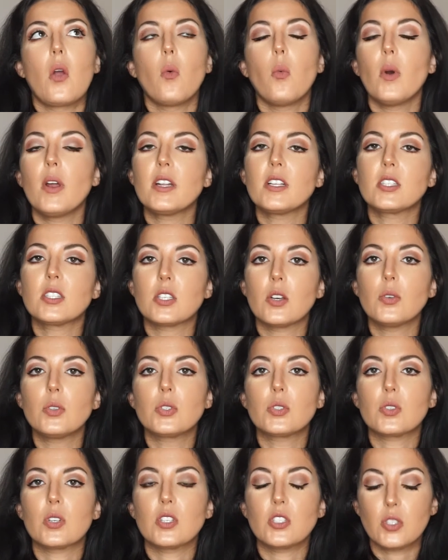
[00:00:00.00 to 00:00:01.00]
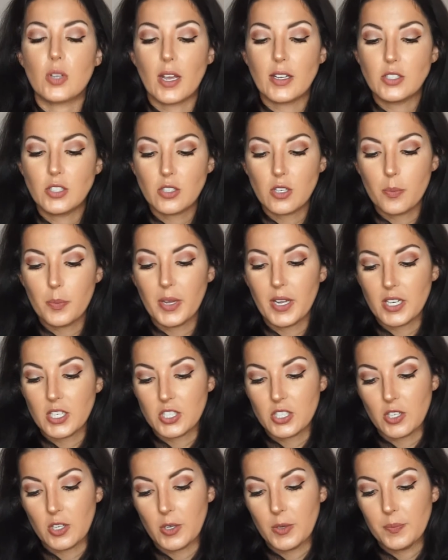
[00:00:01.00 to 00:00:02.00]
What is so strange, so I took a
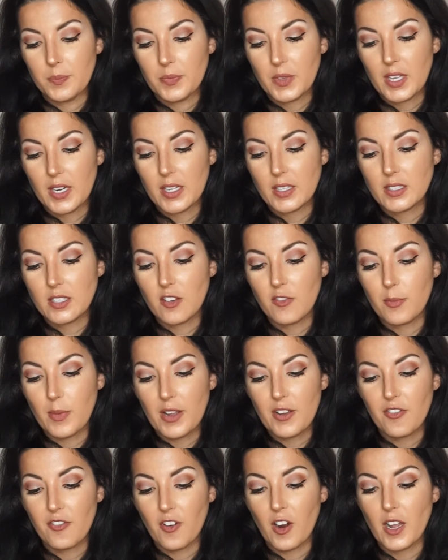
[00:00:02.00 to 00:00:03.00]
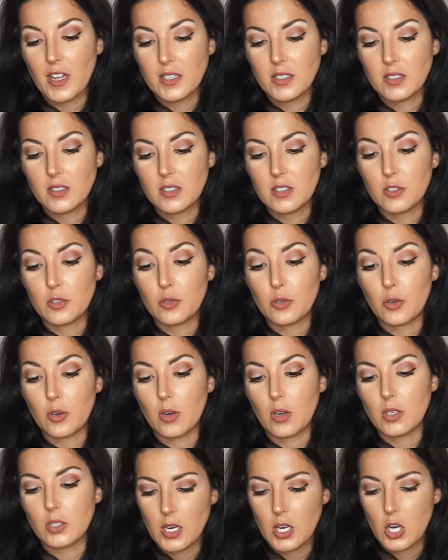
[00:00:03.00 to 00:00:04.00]
picture, and it's of my friend's little
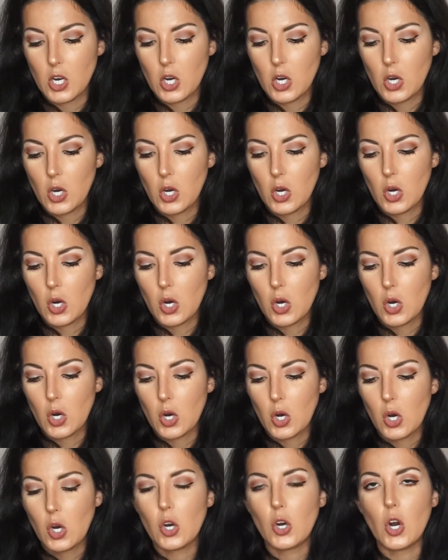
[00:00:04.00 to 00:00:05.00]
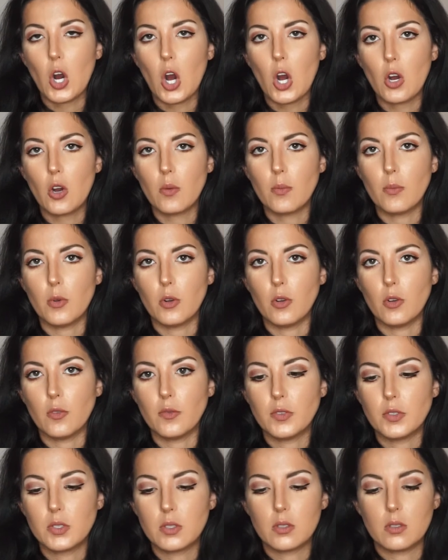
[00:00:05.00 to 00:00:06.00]
girl. Her arm
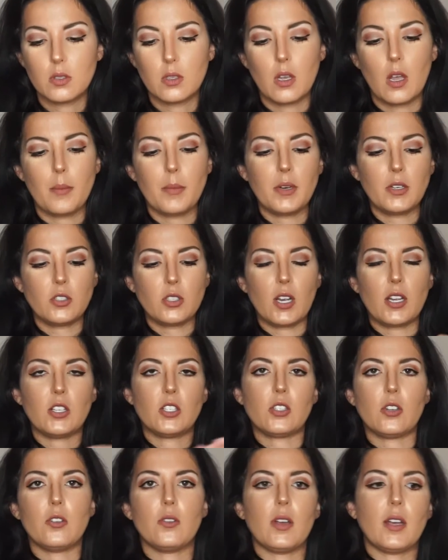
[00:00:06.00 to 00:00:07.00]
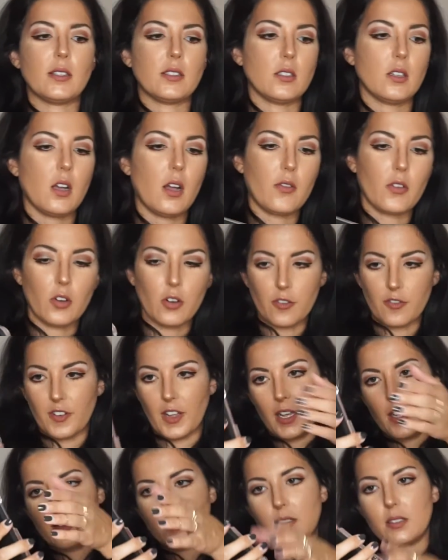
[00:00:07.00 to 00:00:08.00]
moves. I'm going to try and show you guys and cover her
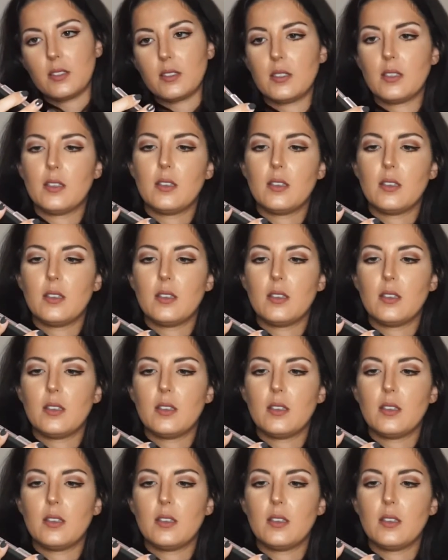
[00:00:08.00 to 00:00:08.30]
face.